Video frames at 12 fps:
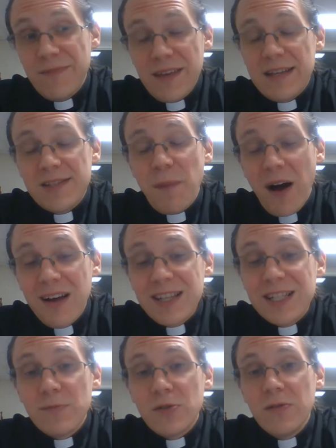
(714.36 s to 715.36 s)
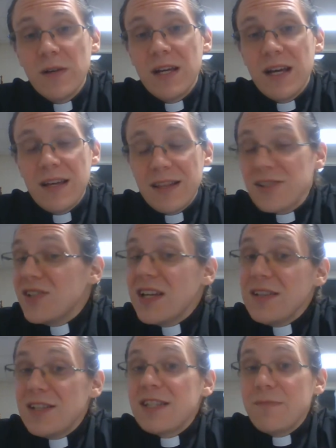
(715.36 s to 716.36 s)
it's possible, the state
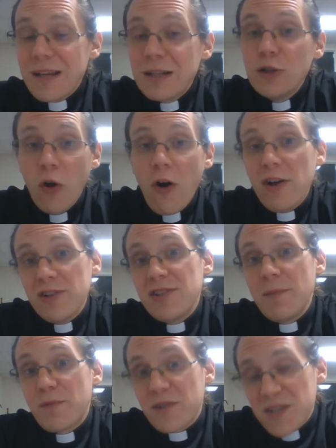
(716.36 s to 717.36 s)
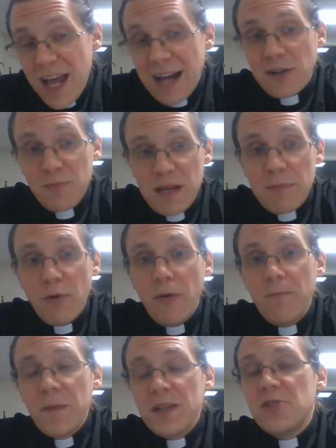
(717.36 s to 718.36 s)
needs to make laws that protect people
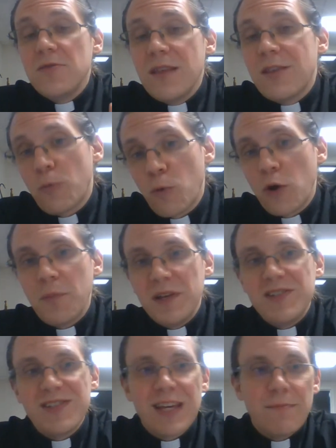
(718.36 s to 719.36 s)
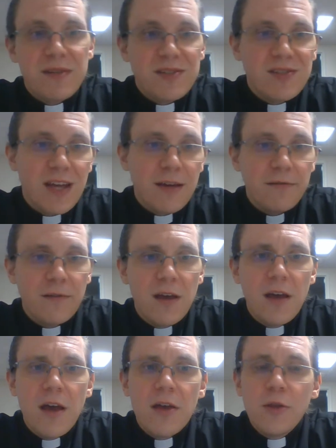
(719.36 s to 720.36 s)
so that their workplaces can be safe.
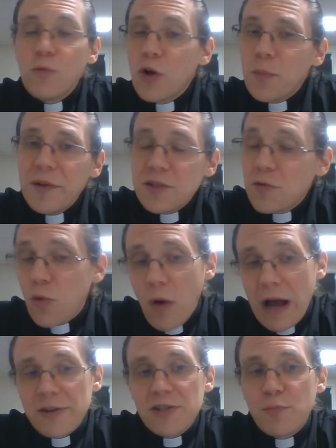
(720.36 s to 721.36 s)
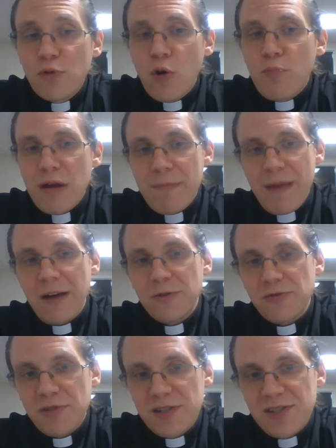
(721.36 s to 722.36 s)
The workplace requires appropriate
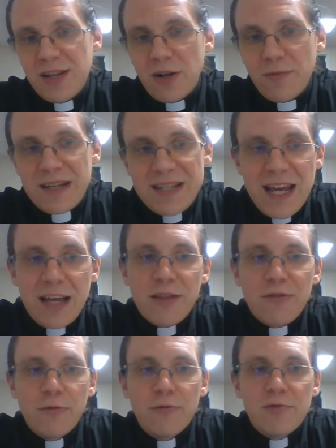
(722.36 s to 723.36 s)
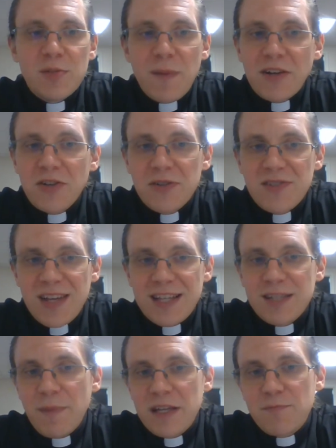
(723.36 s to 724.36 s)
boundaries that are maintained through respect, good
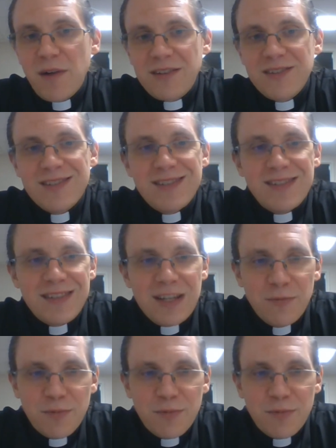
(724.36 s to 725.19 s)
sense, best practices, and legal